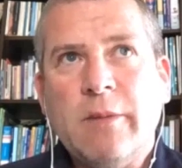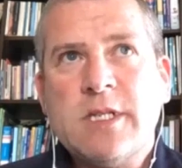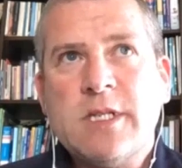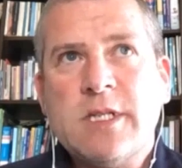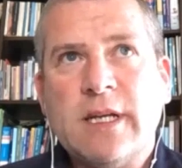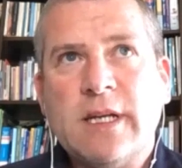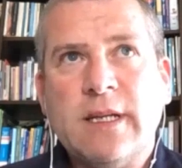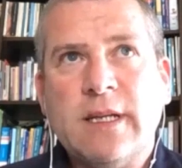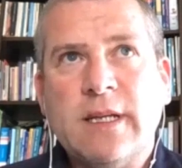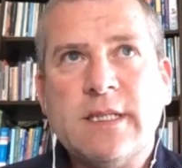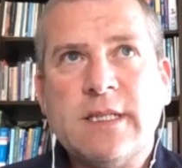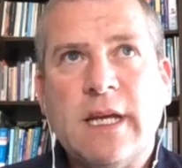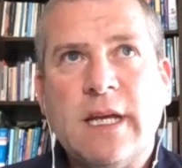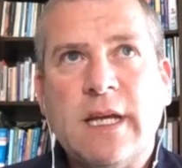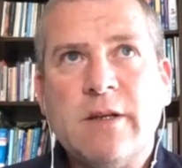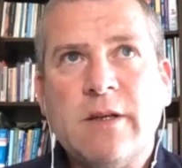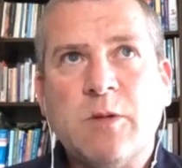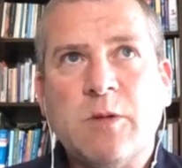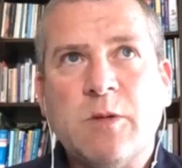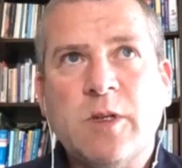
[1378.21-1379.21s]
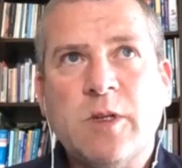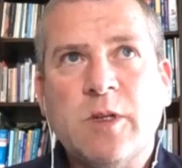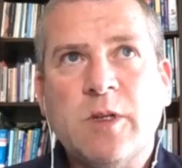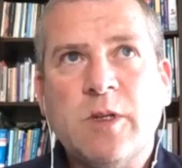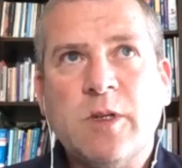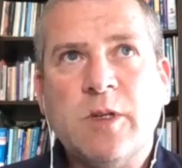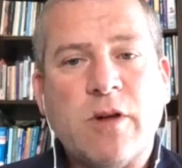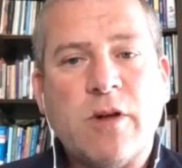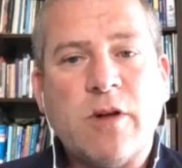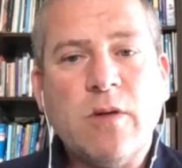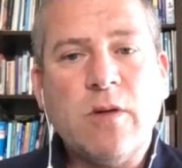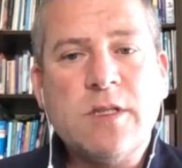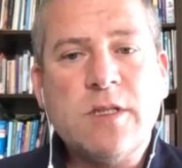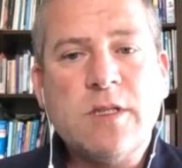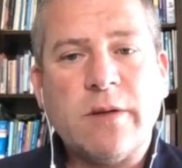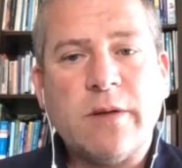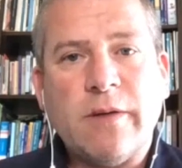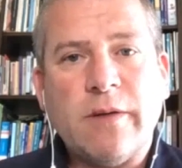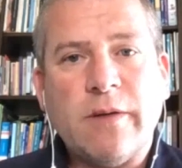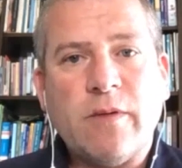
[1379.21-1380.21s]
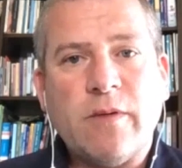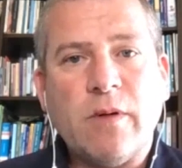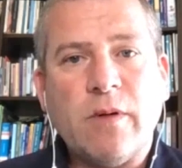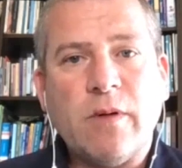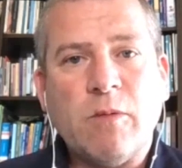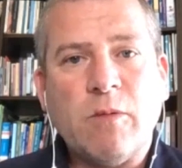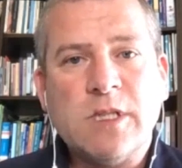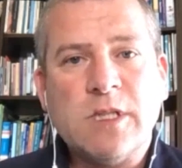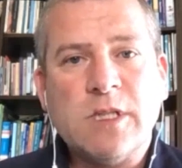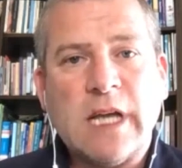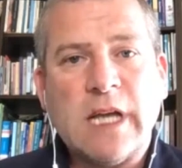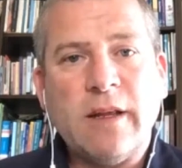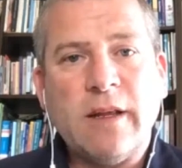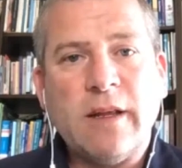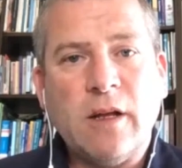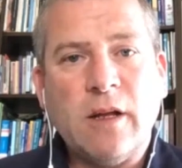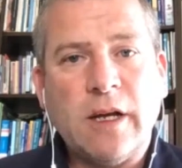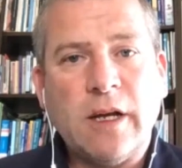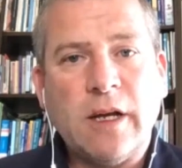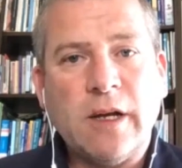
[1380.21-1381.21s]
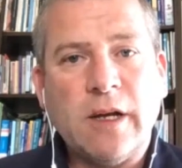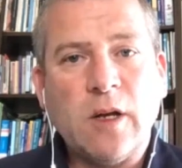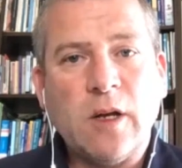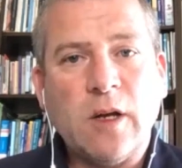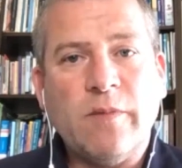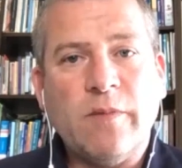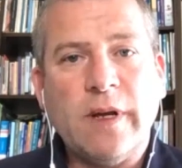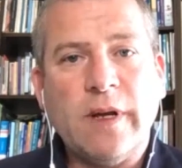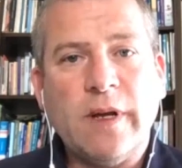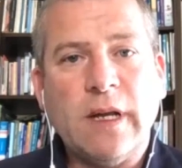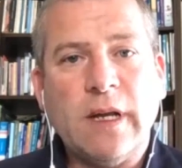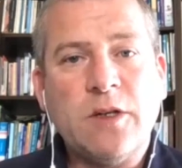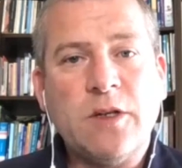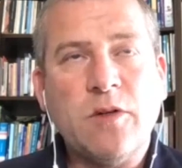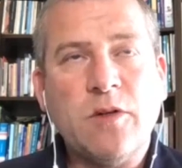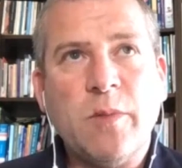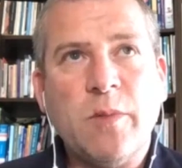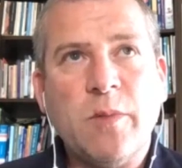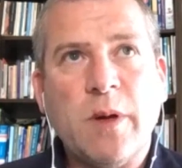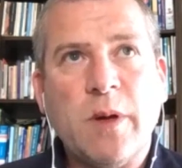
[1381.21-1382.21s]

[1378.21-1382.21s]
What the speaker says: I would say to this day, it's one of the biggest crowds that ever was at an All-Ireland club final.